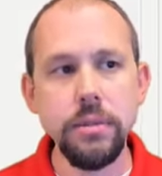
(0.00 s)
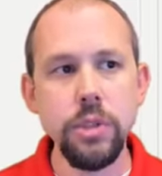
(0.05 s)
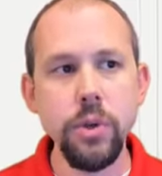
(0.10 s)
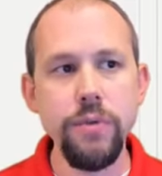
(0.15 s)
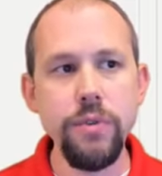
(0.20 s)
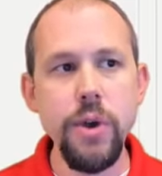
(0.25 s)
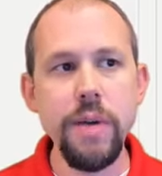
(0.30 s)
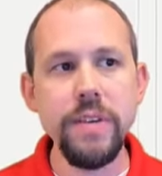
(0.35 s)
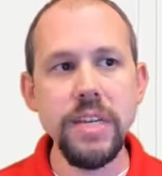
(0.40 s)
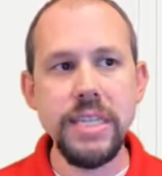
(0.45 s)
So
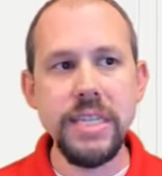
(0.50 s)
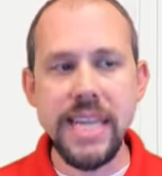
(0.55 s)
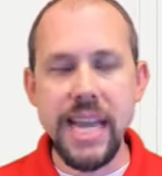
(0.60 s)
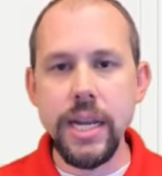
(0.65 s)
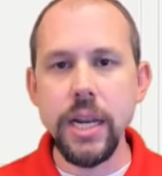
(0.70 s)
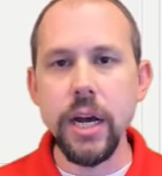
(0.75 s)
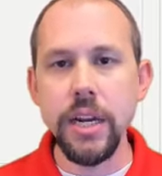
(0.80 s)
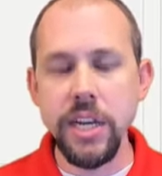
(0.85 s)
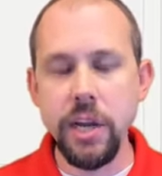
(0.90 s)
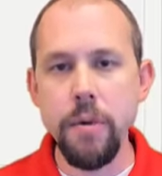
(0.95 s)
if you have a
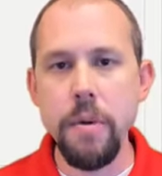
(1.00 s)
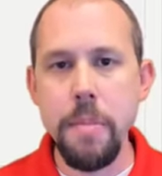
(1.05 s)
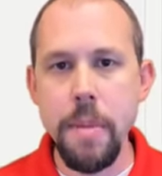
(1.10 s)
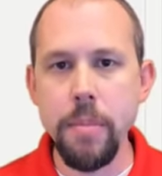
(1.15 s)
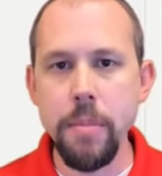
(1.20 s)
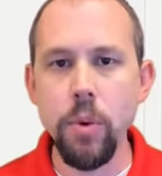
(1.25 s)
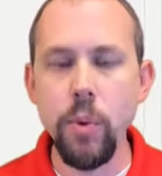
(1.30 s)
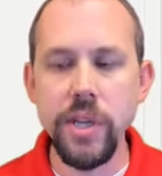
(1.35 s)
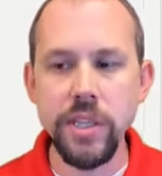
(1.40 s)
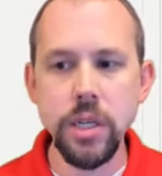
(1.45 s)
date on here,
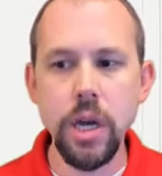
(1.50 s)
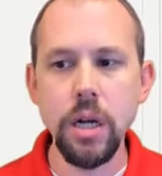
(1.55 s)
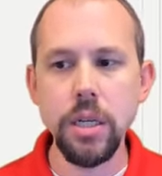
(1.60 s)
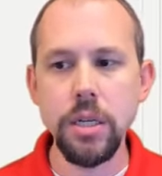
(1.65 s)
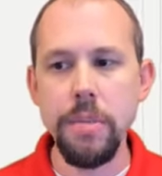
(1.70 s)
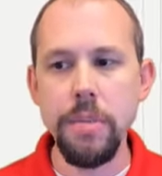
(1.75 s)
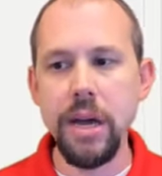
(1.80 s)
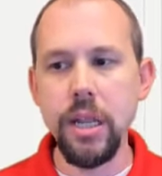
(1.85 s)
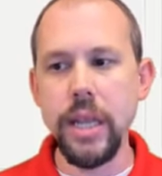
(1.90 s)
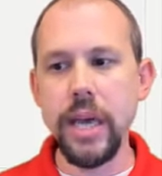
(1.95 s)
remember we talked
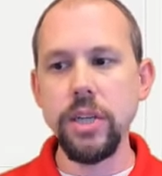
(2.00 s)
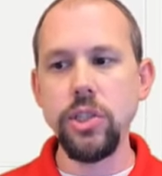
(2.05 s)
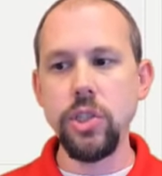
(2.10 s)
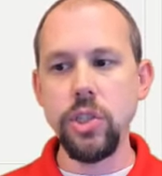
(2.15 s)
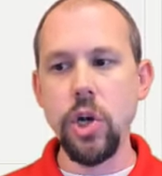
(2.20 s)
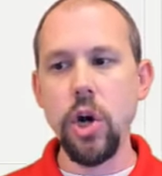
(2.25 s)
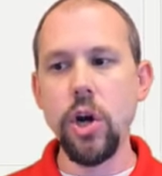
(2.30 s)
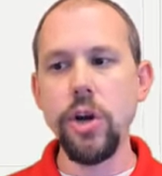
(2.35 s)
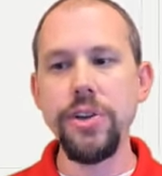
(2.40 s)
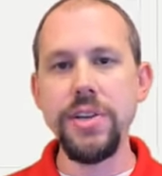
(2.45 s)
about like
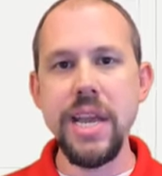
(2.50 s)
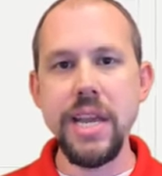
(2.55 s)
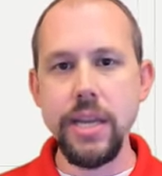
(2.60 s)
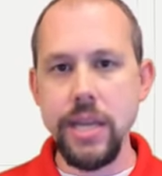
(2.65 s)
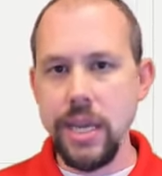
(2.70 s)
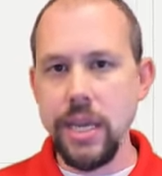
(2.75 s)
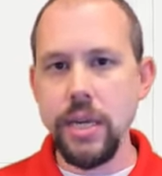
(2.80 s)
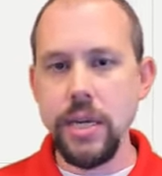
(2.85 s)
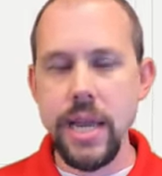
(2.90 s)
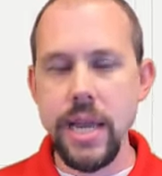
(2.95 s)
start date,
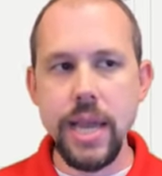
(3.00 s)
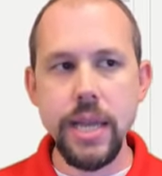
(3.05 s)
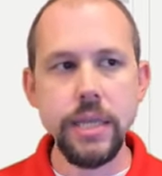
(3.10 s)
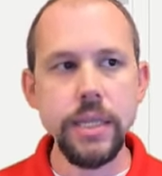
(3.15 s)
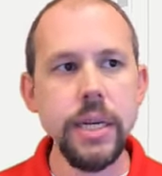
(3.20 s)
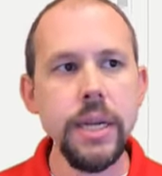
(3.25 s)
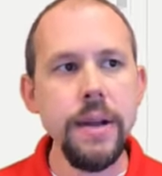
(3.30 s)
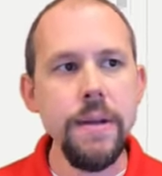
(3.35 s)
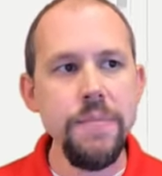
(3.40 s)
end date